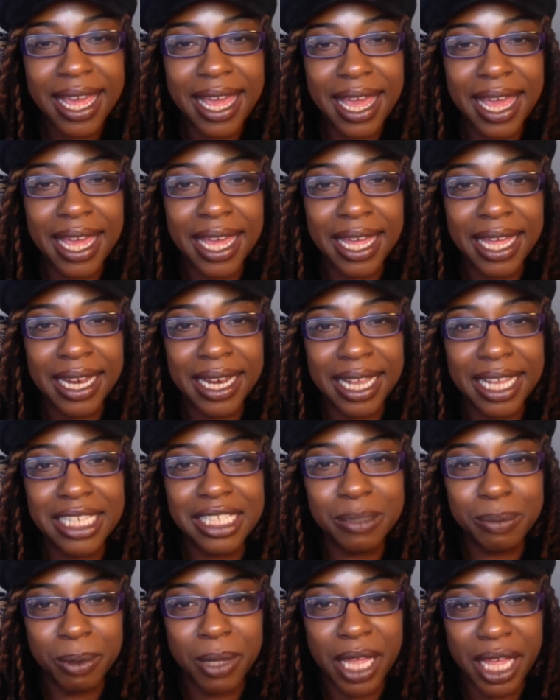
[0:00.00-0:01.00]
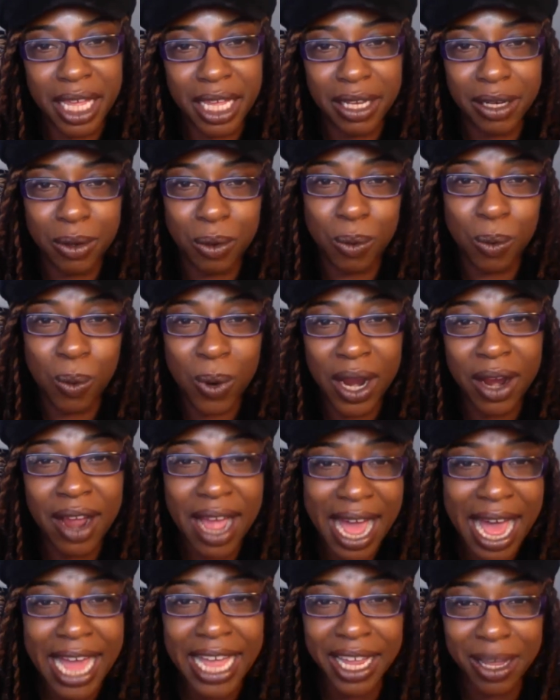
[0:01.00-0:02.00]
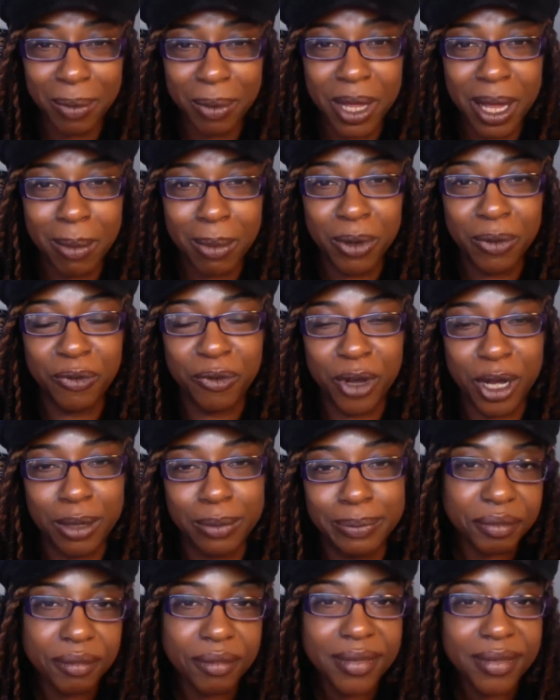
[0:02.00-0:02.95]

and explain where I am coming from.